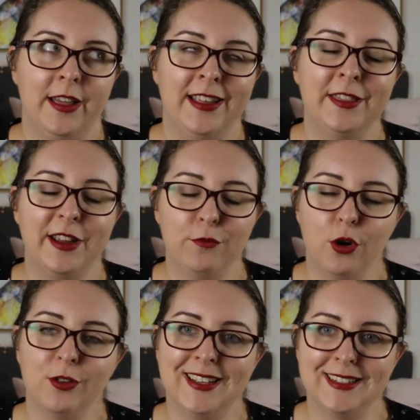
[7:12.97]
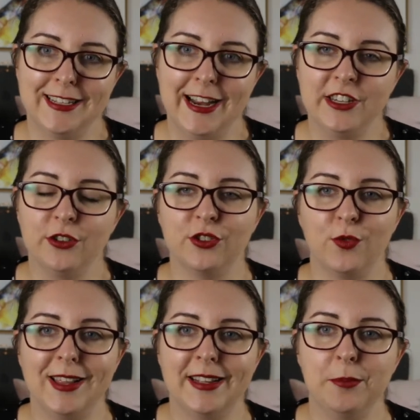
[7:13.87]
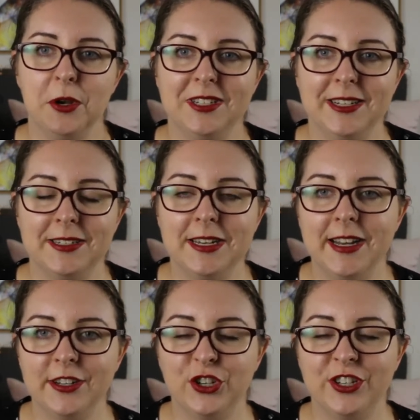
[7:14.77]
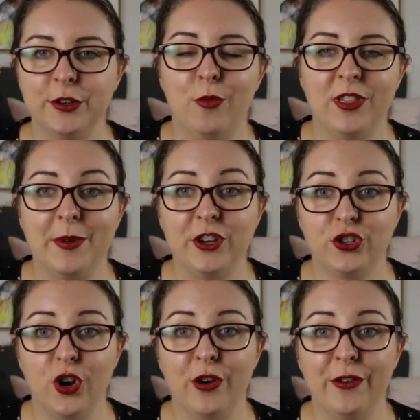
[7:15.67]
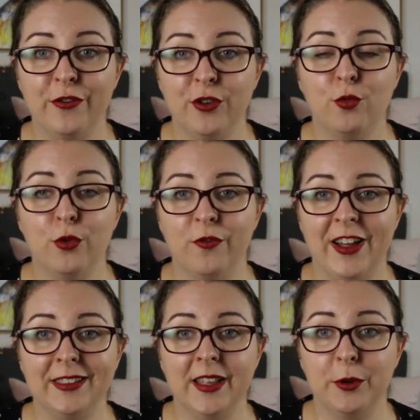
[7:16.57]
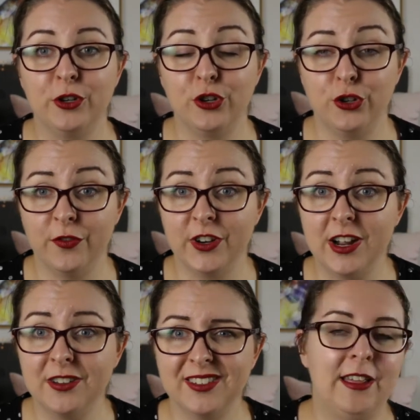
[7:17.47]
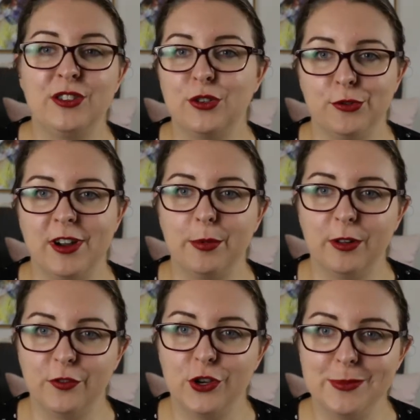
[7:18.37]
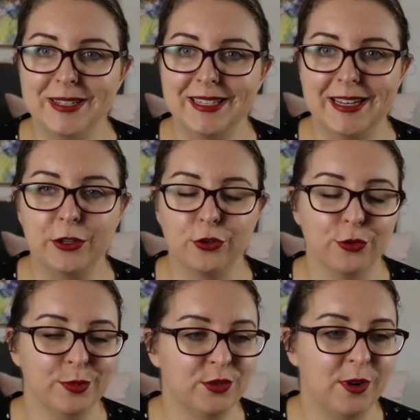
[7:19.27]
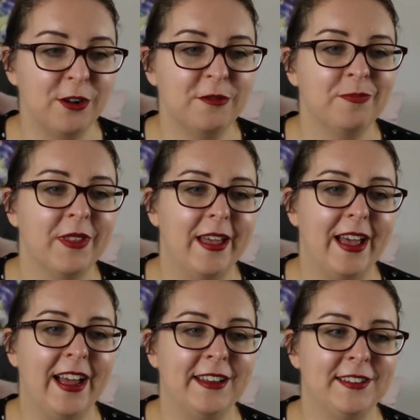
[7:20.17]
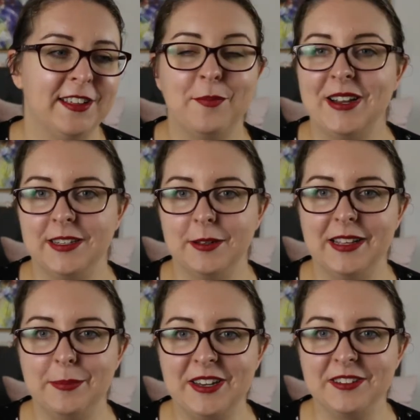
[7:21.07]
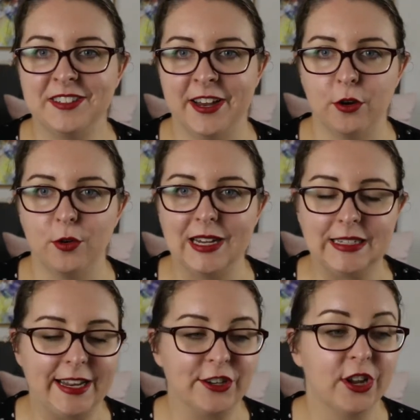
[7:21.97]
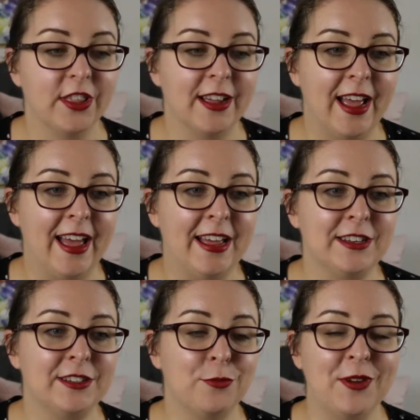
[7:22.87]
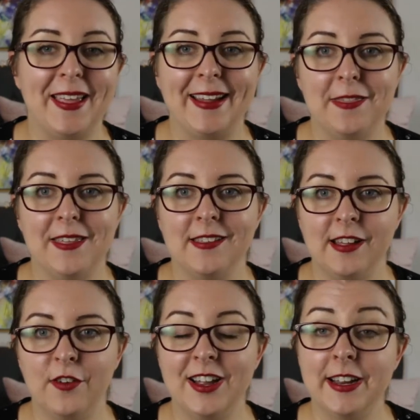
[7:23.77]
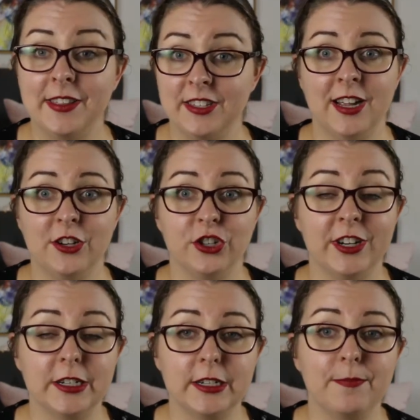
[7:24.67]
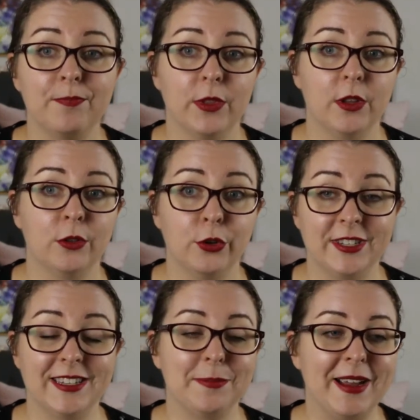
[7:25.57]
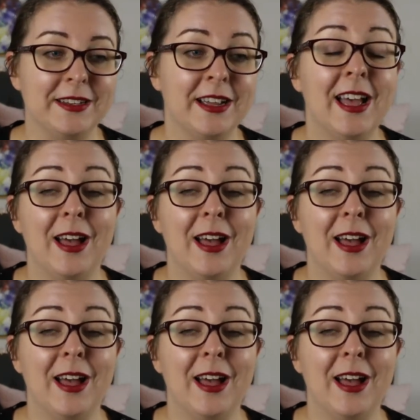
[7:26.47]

in their role as liaisons, Riley and Mercy are sent out to deal with a bunch of the wolf and leopard juveniles. And there's also a couple of humans in the group as well. And they've basically been terrorizing each other. And when they get there, they find out that Sasha Duncan, Lucas's mate,